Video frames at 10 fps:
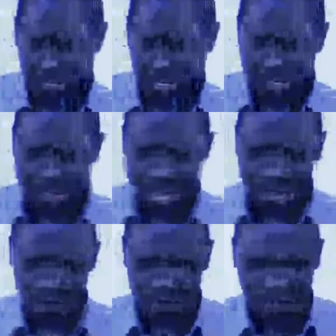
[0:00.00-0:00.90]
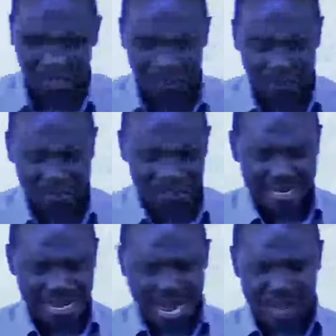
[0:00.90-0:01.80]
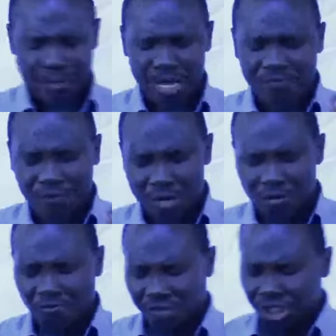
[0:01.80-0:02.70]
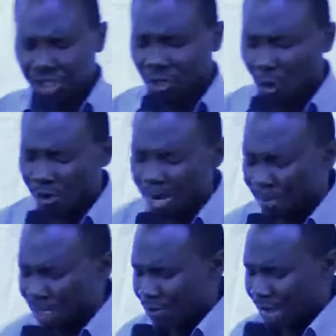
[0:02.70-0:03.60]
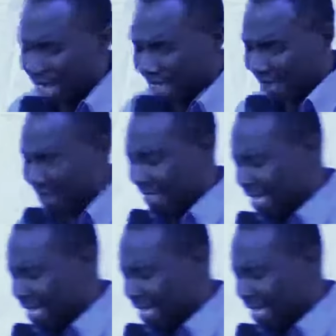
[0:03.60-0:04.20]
in the house of the Lord. I pray for a conviction, Lord, upon our hearts.